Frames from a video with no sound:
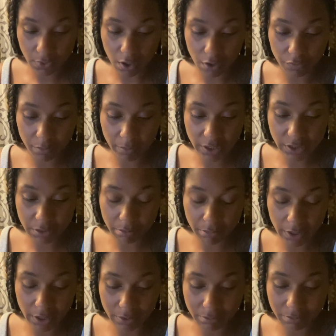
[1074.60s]
confirmation
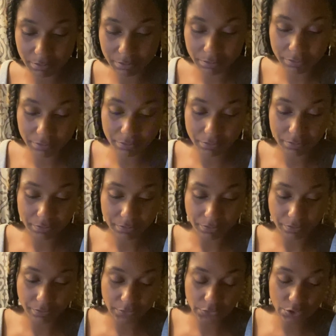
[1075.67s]
birth.
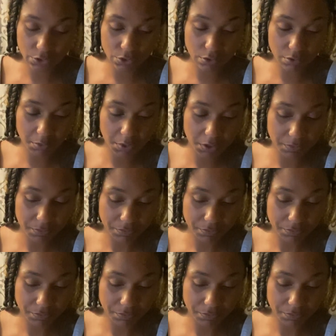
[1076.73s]
Excuse me.